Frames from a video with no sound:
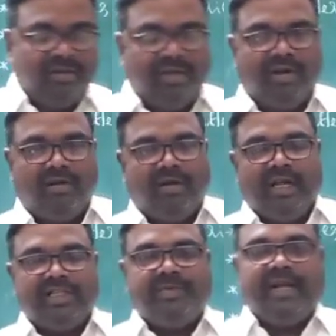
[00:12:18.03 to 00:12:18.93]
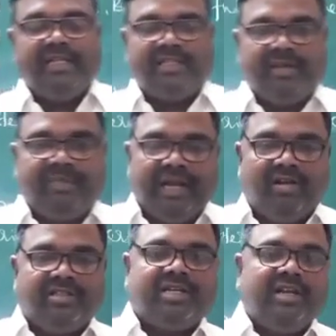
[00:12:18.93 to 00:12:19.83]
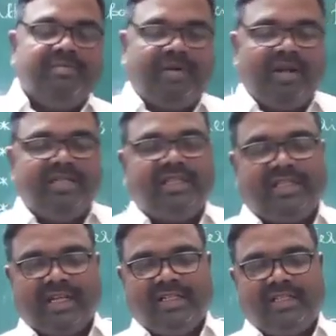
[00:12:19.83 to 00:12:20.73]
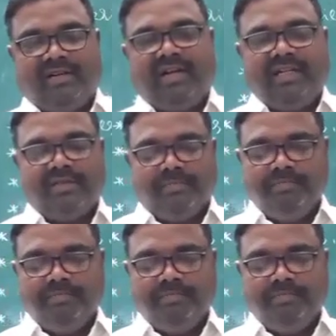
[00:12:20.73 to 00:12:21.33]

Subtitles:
as far as biological importance is concerned, right?